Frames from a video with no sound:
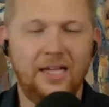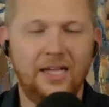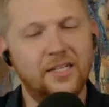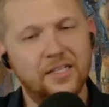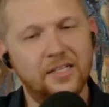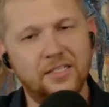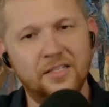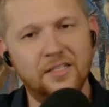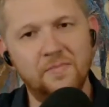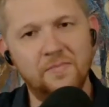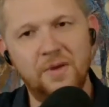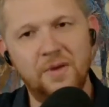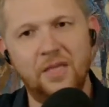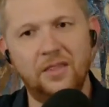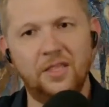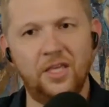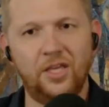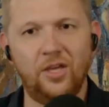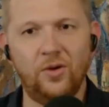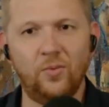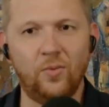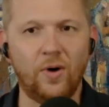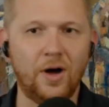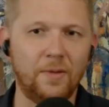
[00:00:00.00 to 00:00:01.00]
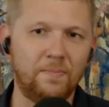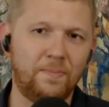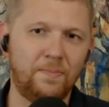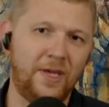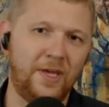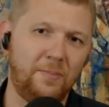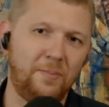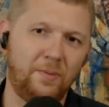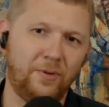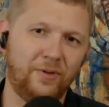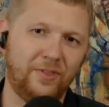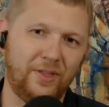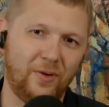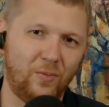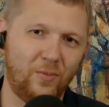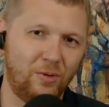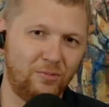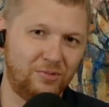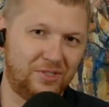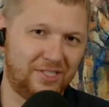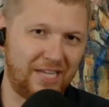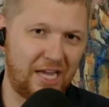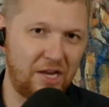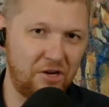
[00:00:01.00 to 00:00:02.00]
That doesn't mean that you want people that
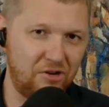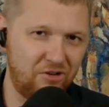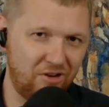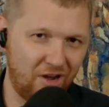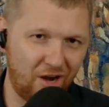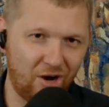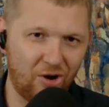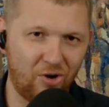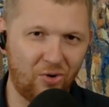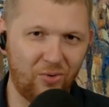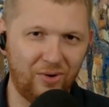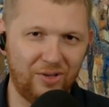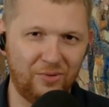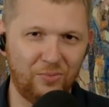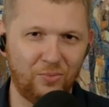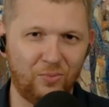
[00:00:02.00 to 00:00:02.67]
won't say no